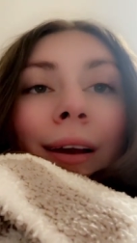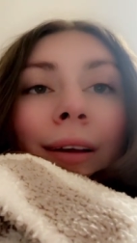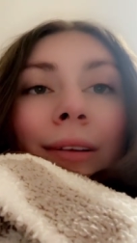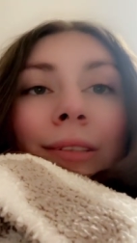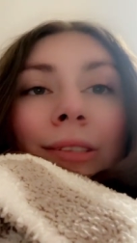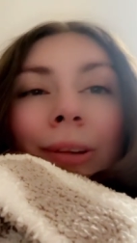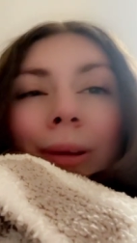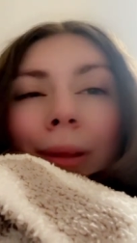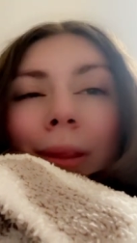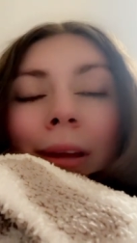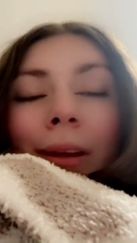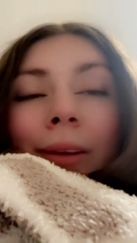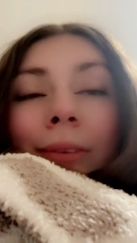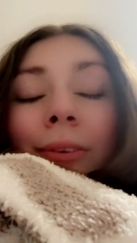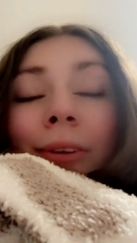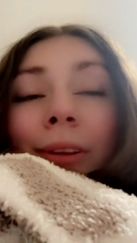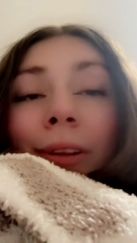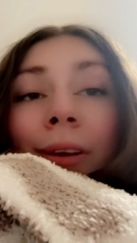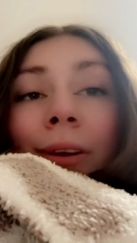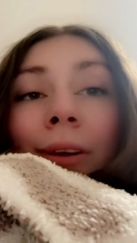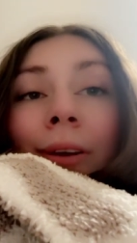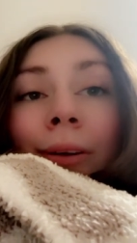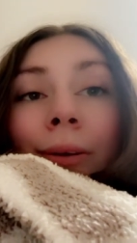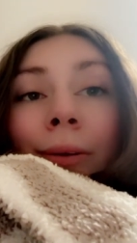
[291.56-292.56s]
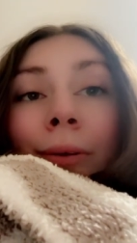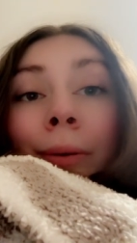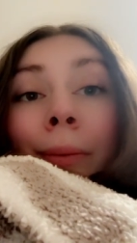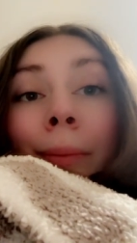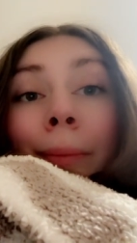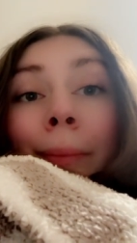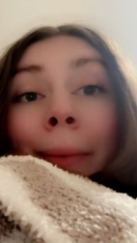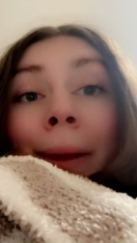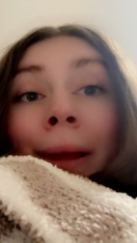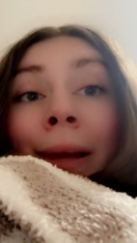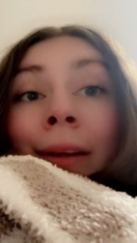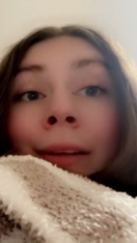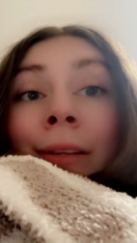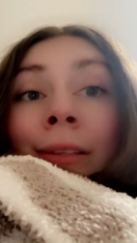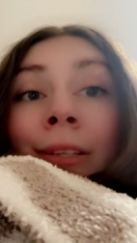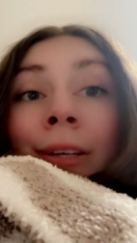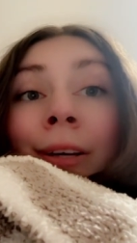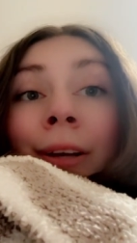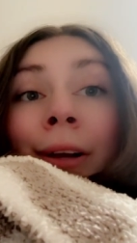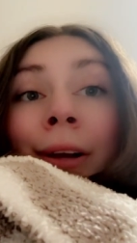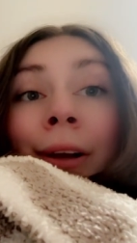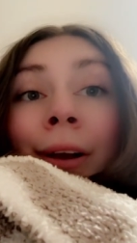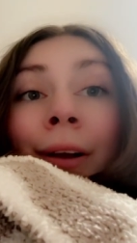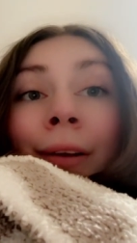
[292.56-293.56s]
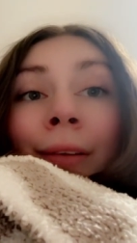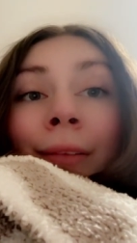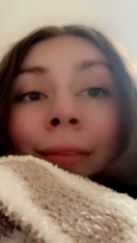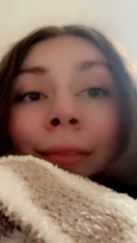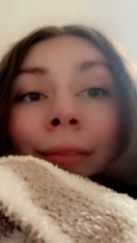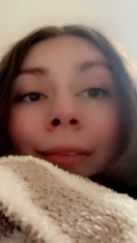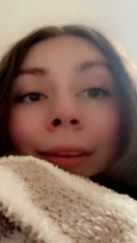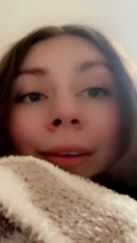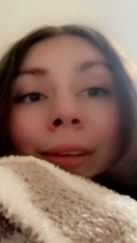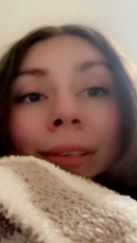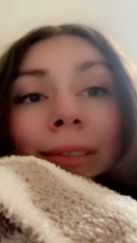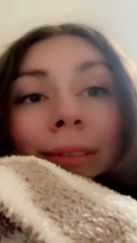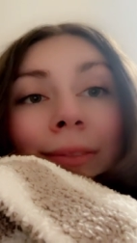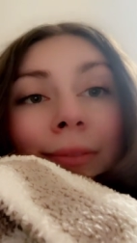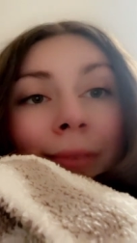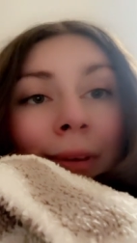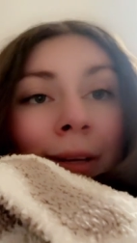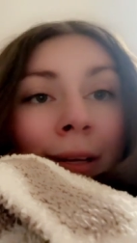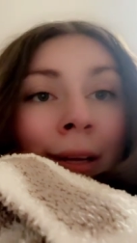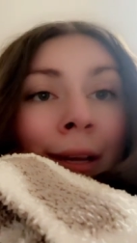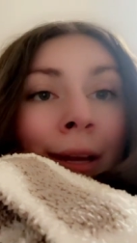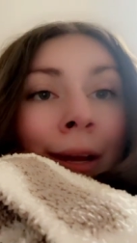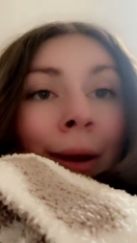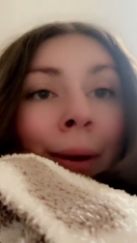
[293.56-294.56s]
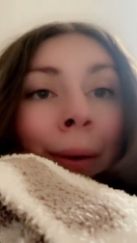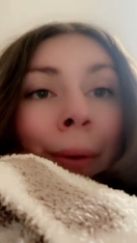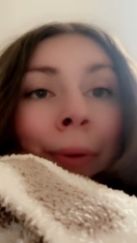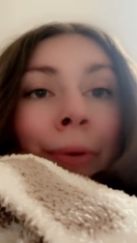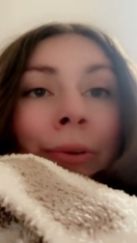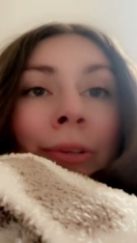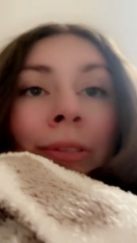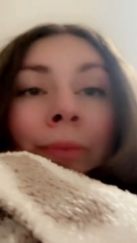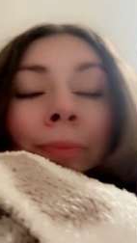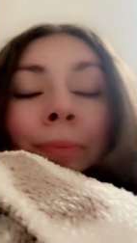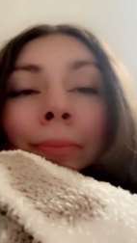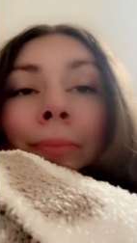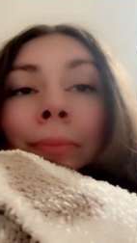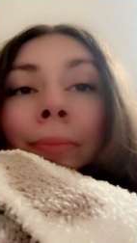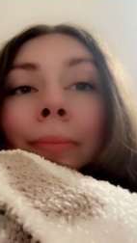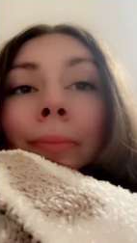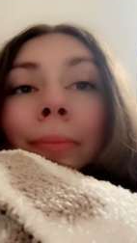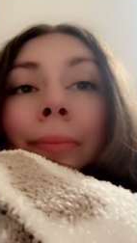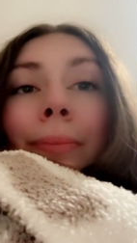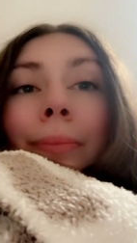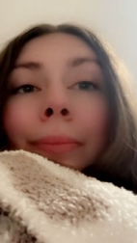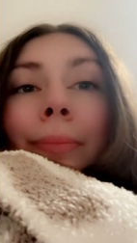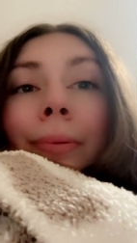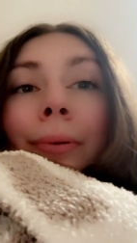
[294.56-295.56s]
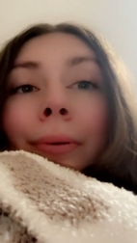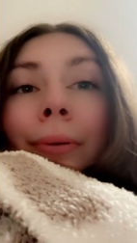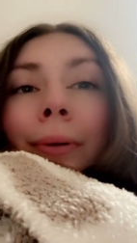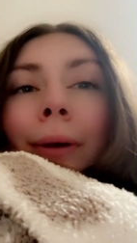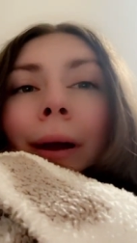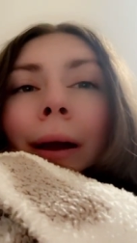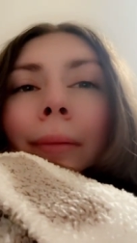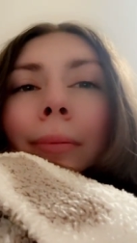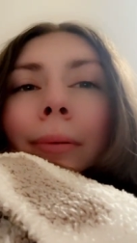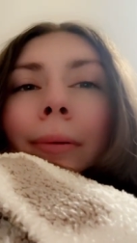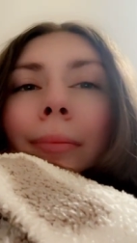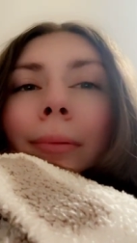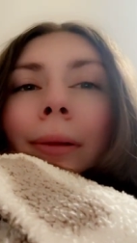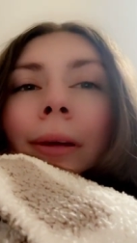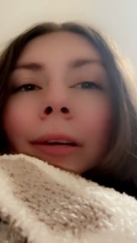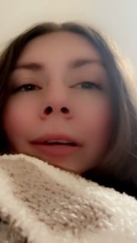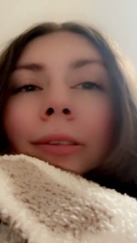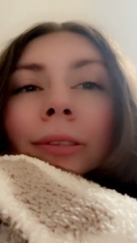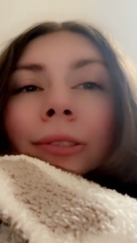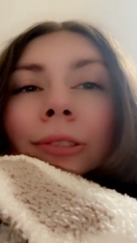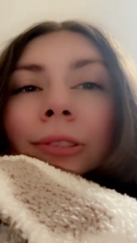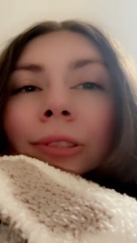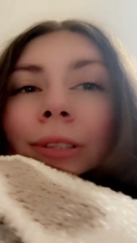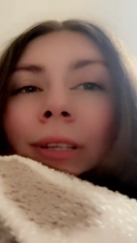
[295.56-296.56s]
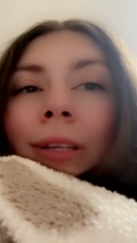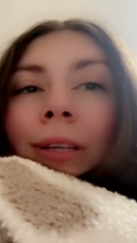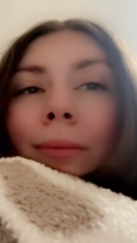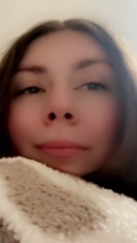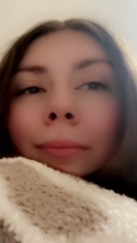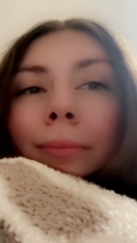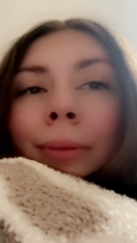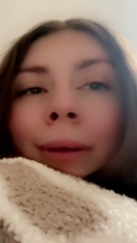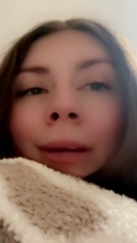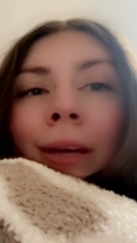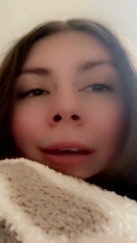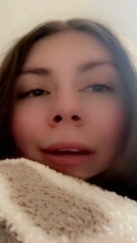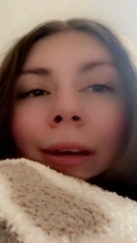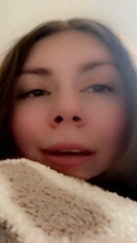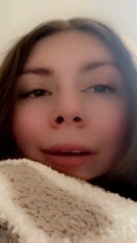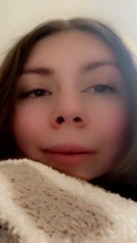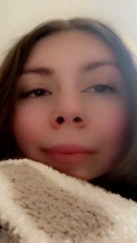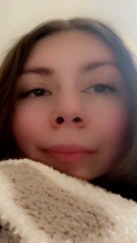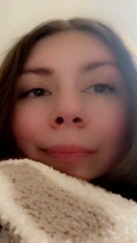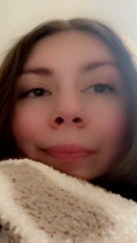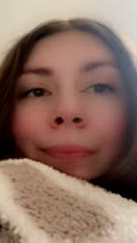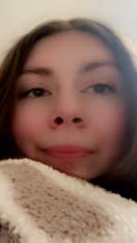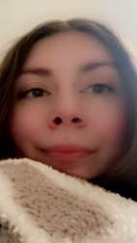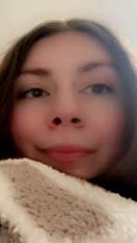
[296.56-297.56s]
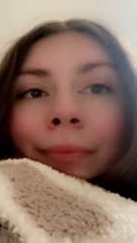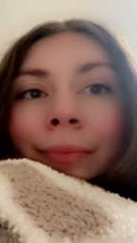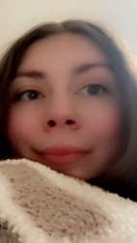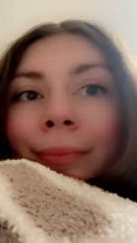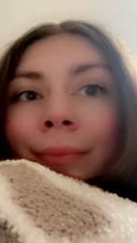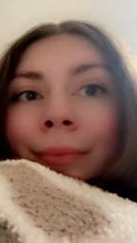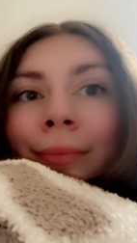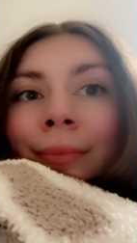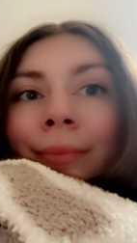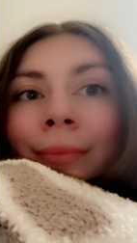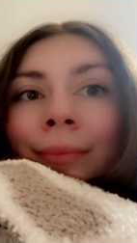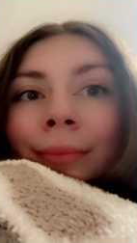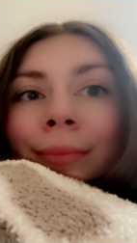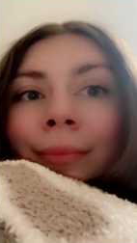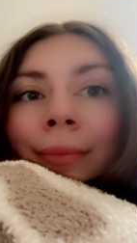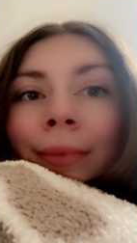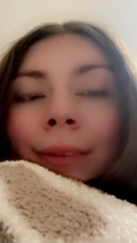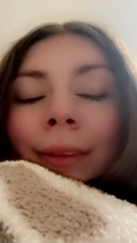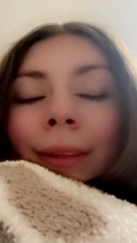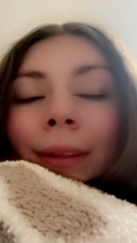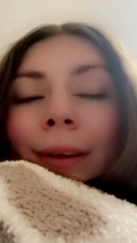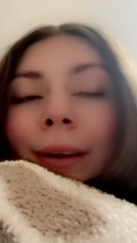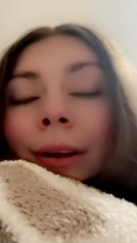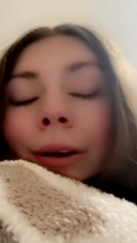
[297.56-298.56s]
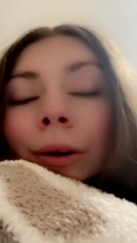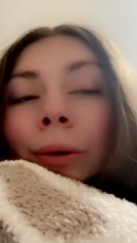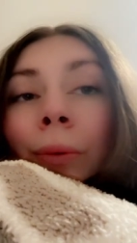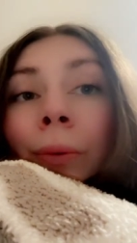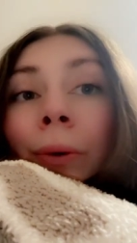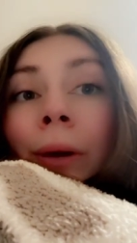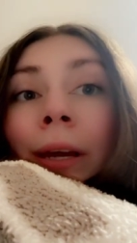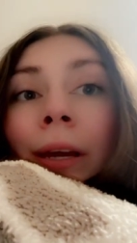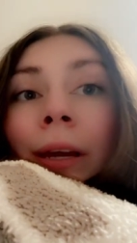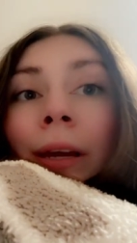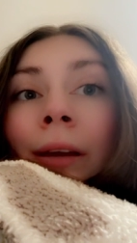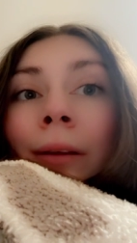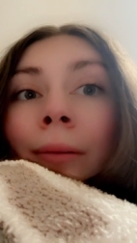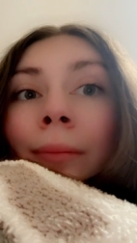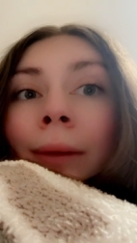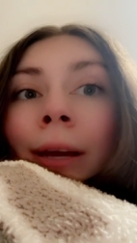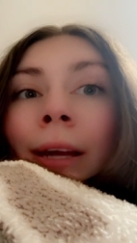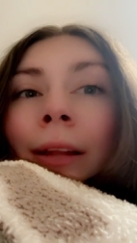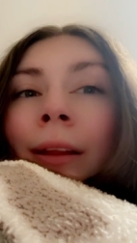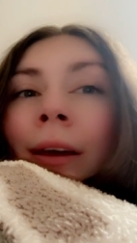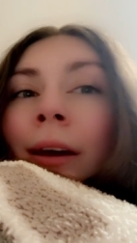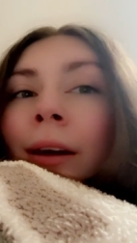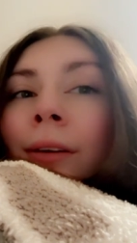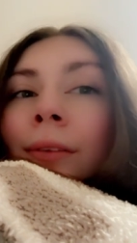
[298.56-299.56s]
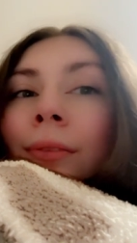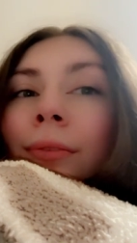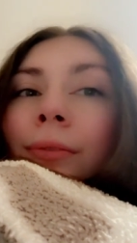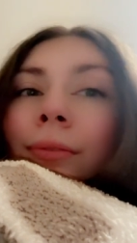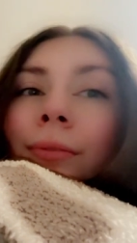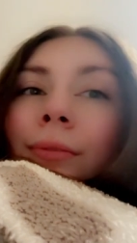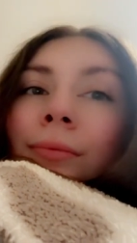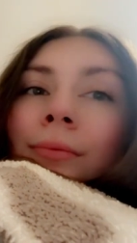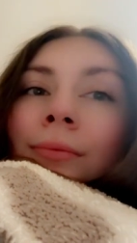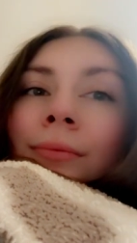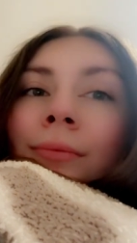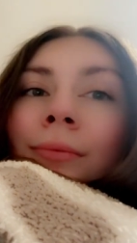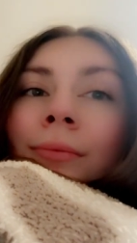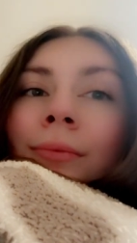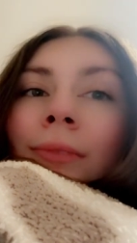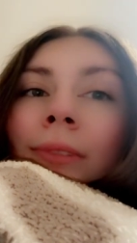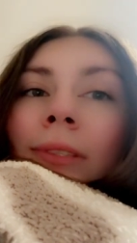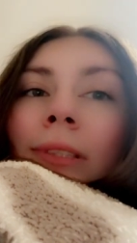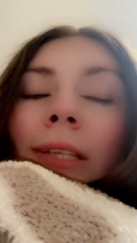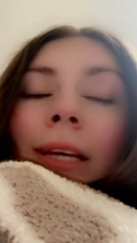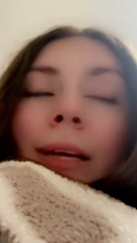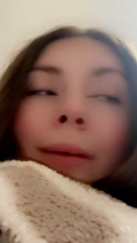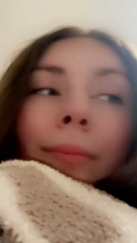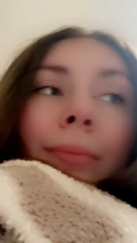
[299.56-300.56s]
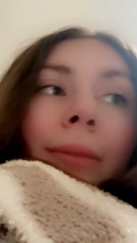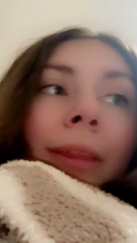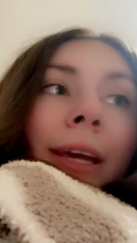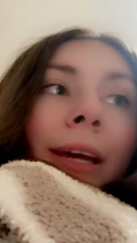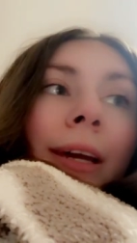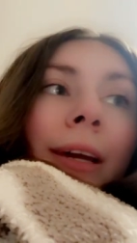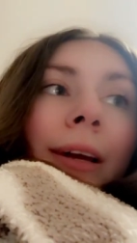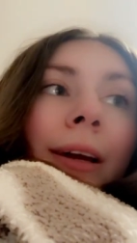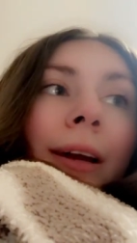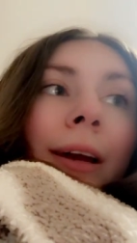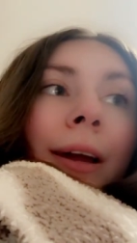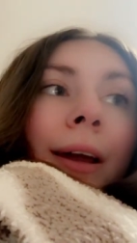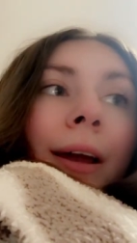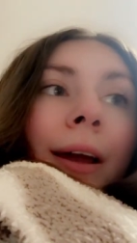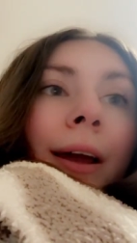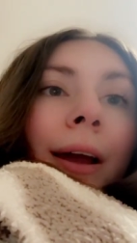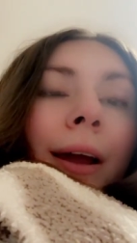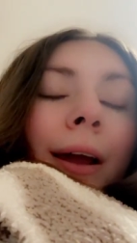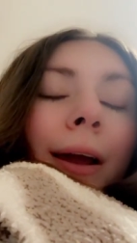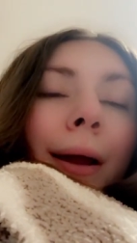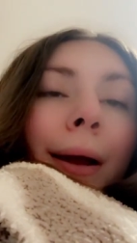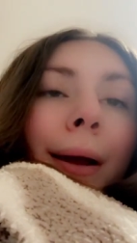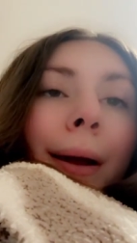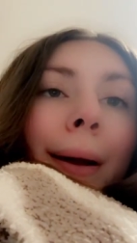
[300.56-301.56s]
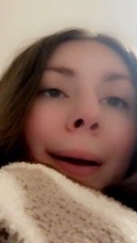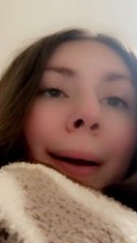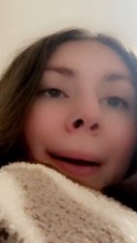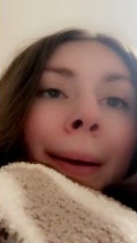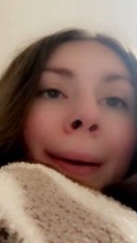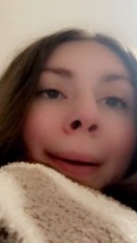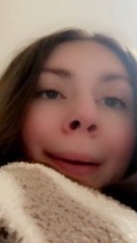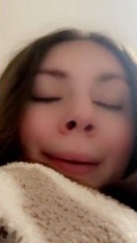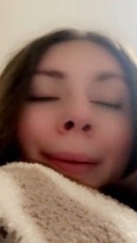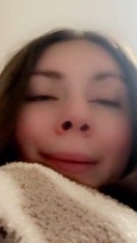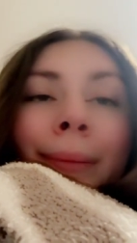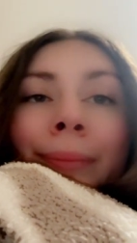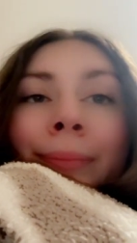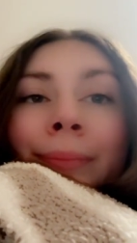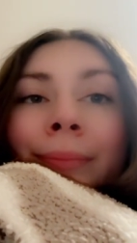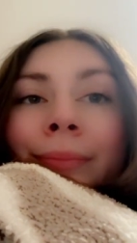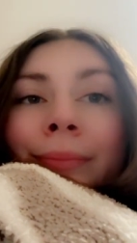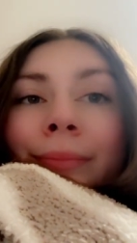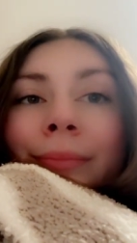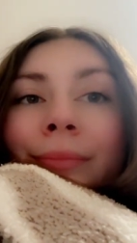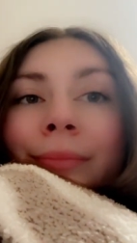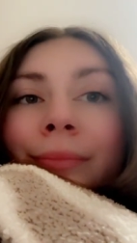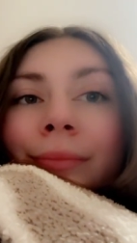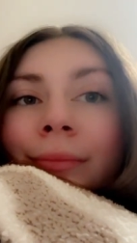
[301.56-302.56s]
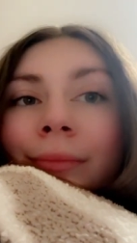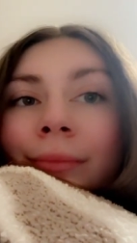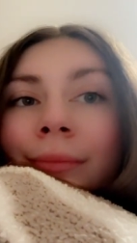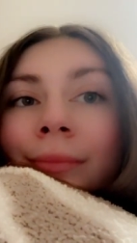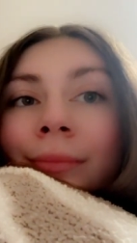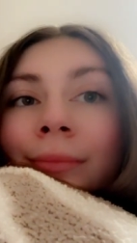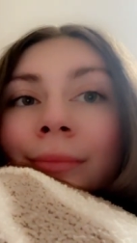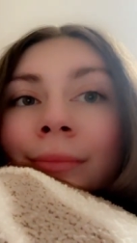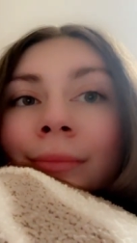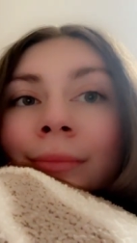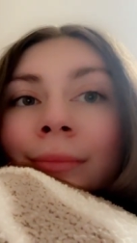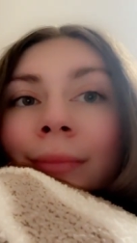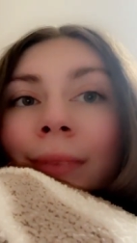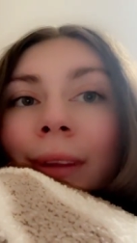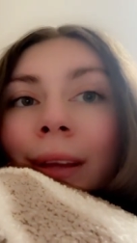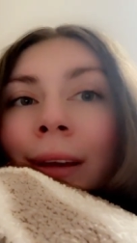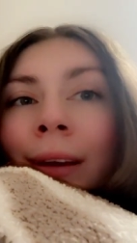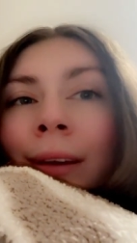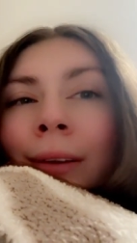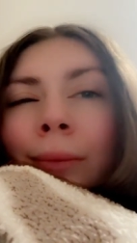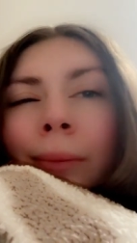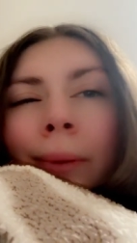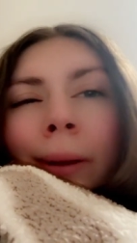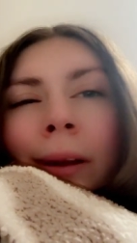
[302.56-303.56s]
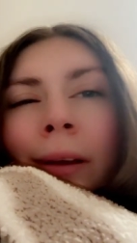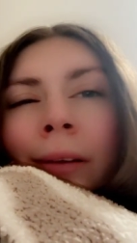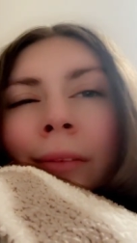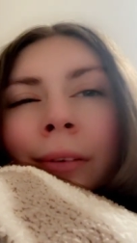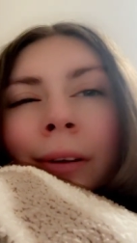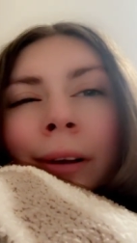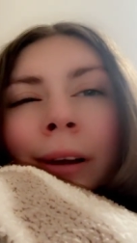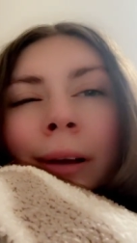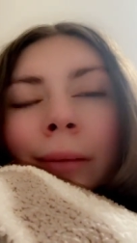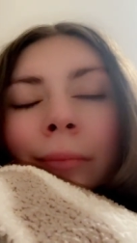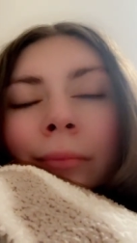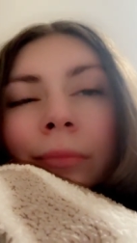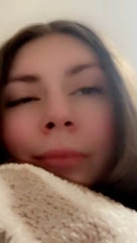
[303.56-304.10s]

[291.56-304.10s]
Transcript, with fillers: so I think for the remainder of this video is probably just going to be like a week in my life type thing. Um, and whatever I'm